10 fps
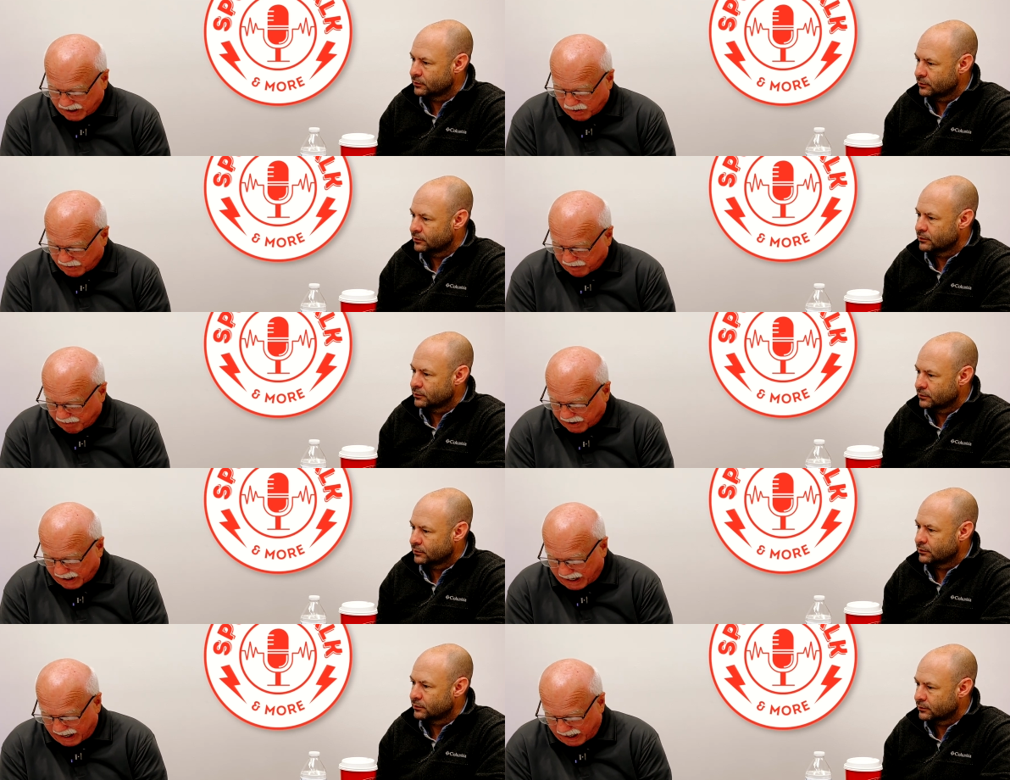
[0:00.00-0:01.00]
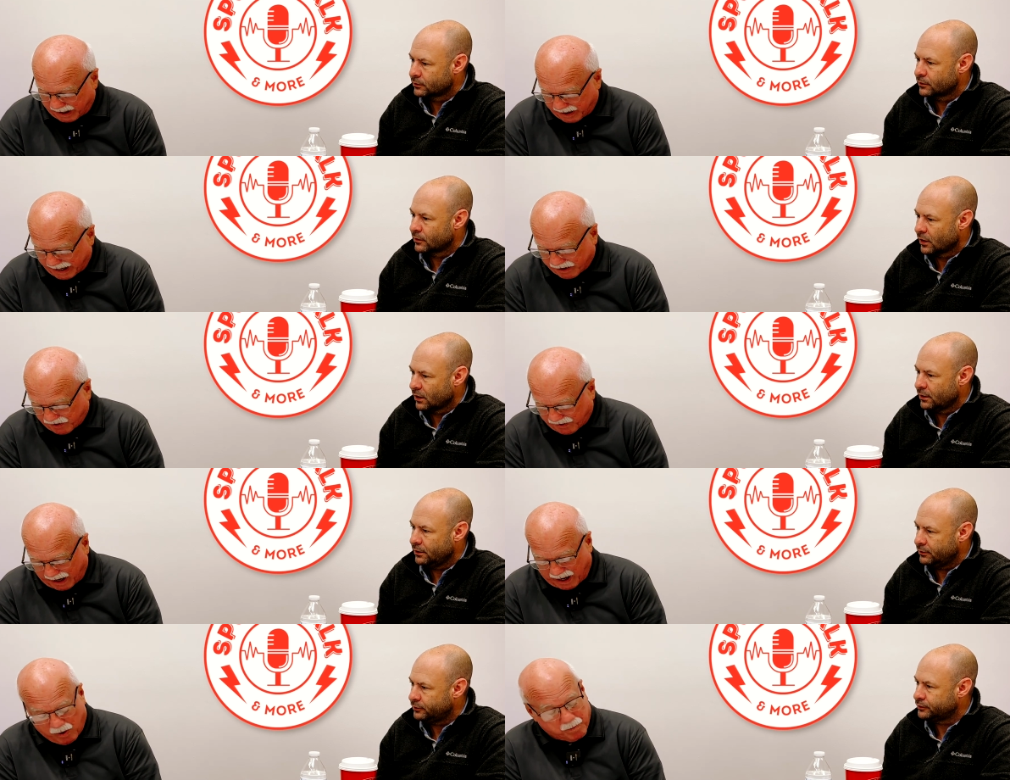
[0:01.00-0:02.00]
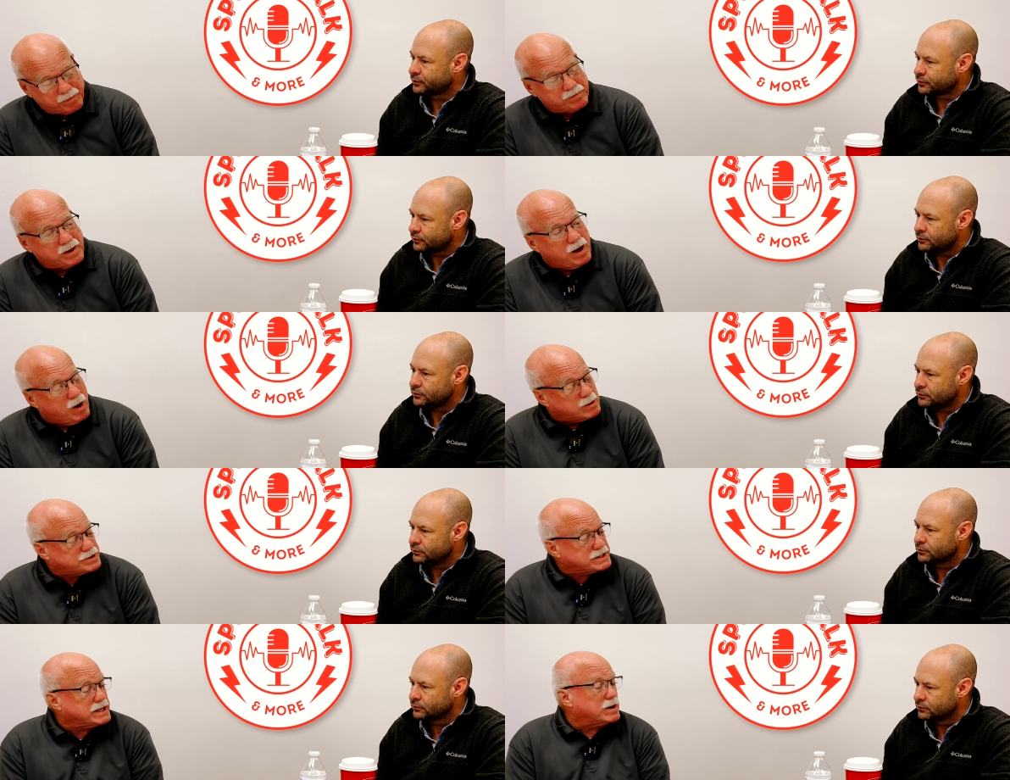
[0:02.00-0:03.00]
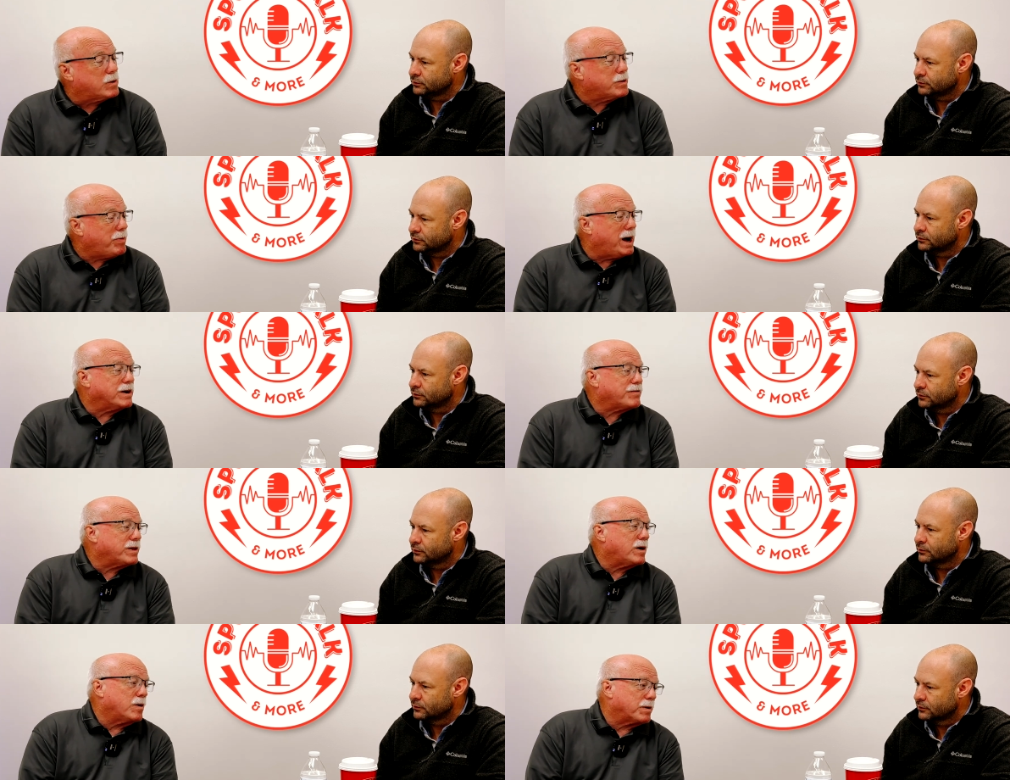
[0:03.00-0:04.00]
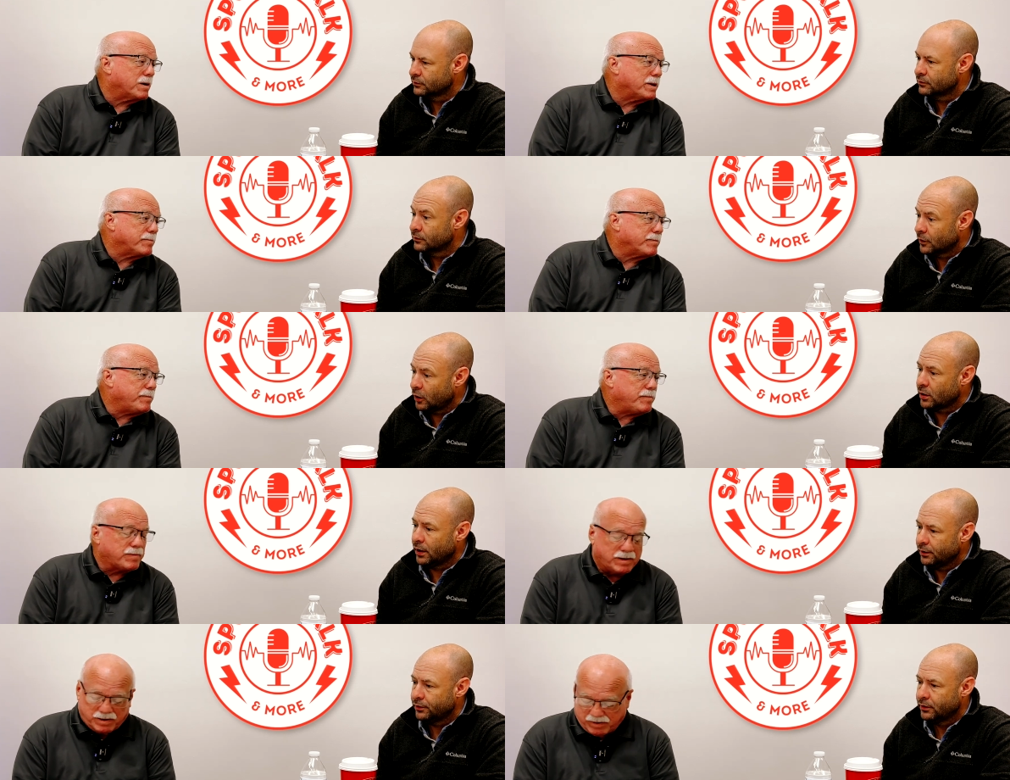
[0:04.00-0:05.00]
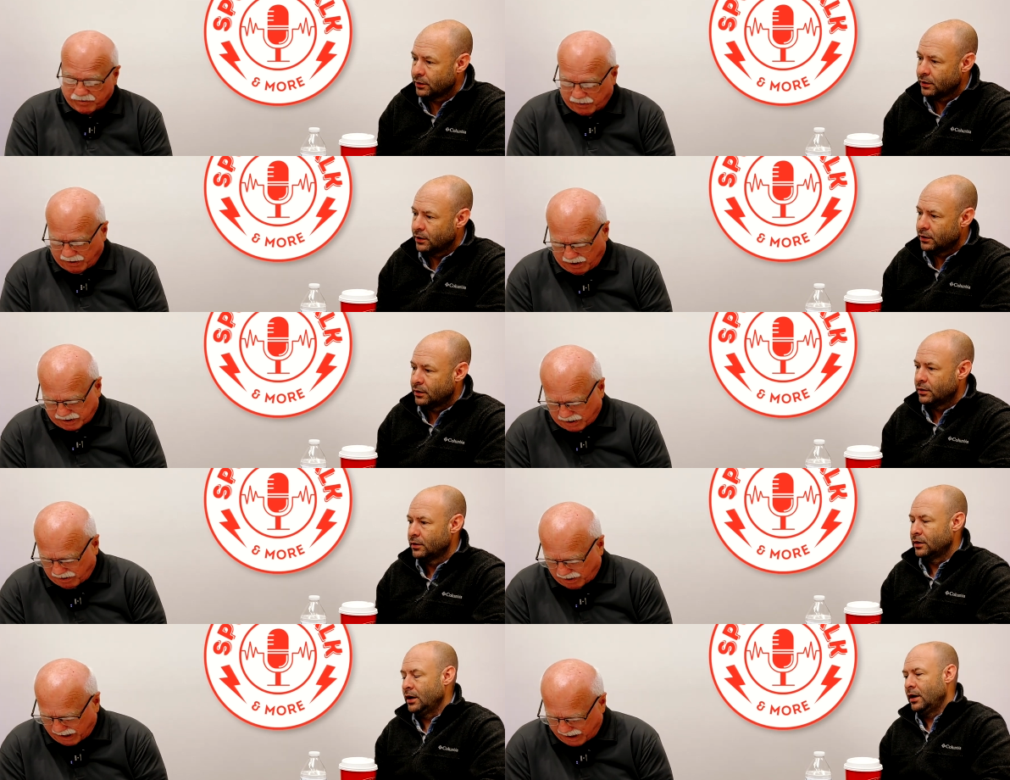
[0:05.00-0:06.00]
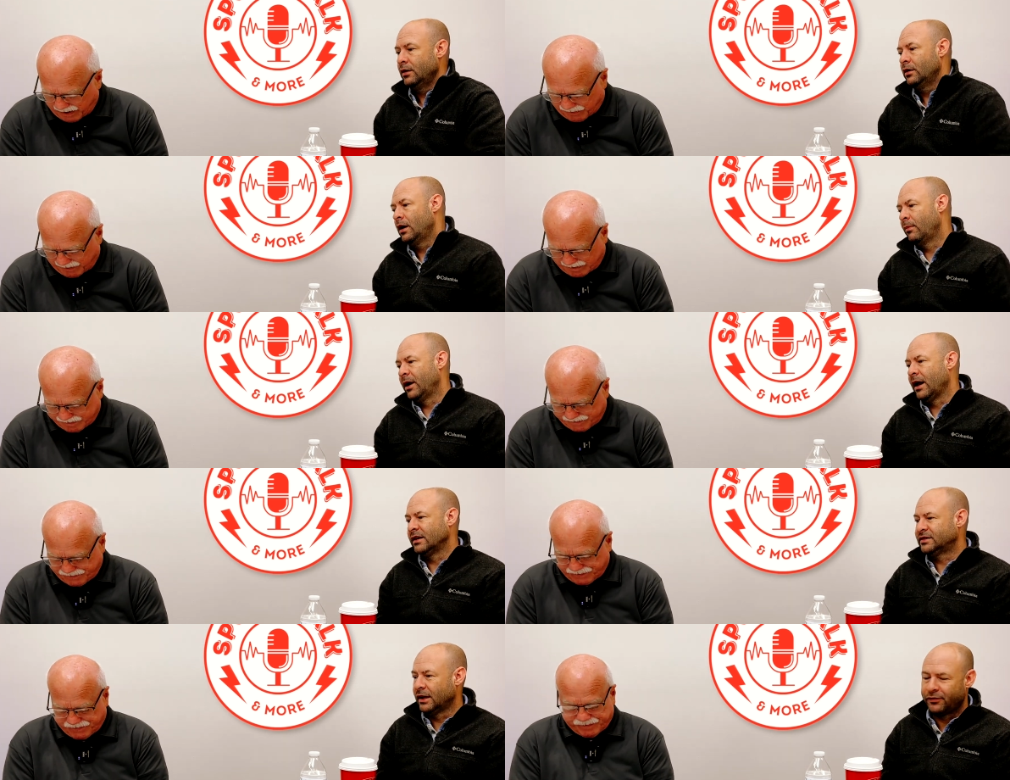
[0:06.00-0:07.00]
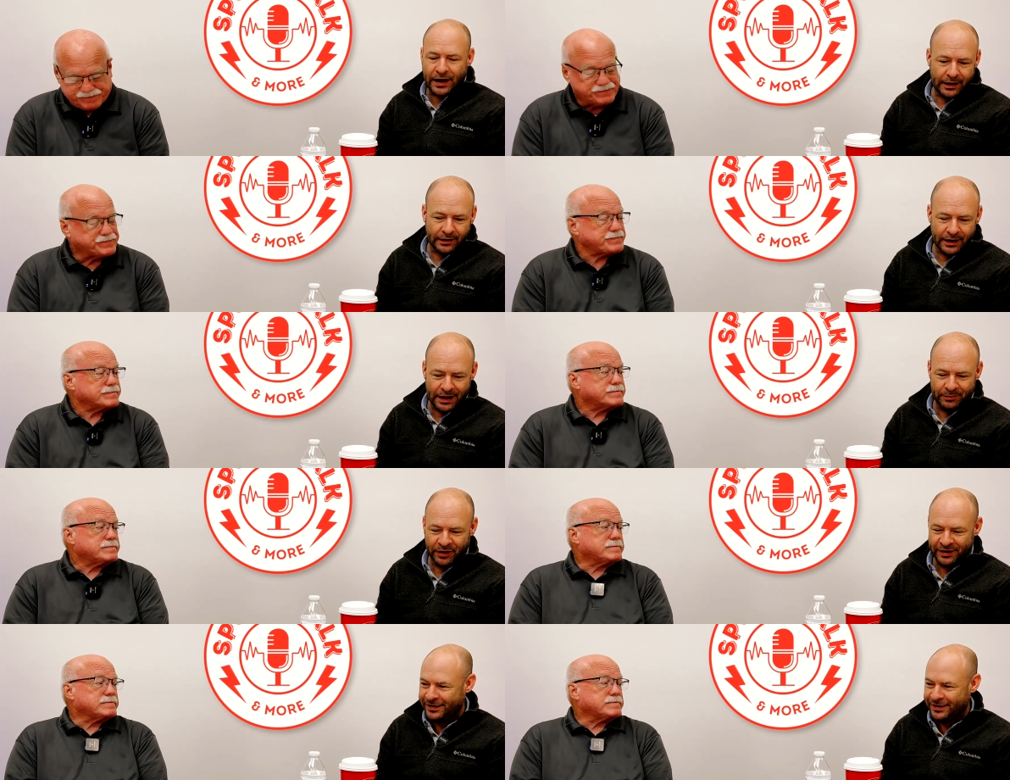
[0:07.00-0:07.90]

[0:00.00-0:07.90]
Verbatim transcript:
Speaker 1: going to Buckeye and Natchez High hope, hosting North Pike for their homecoming. Okay. So good luck to all our yeah.
Speaker 2: guys. I mean, I'd say if I had to name the